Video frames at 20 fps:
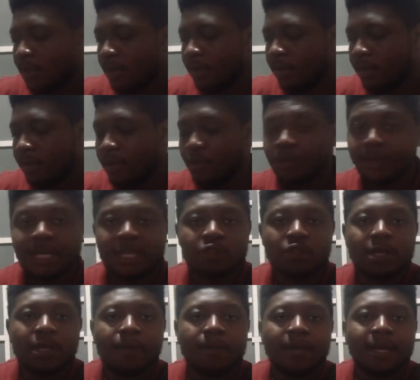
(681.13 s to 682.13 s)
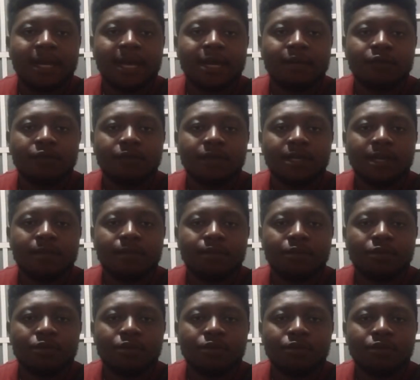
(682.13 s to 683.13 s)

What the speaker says: It was actually played out with tempo,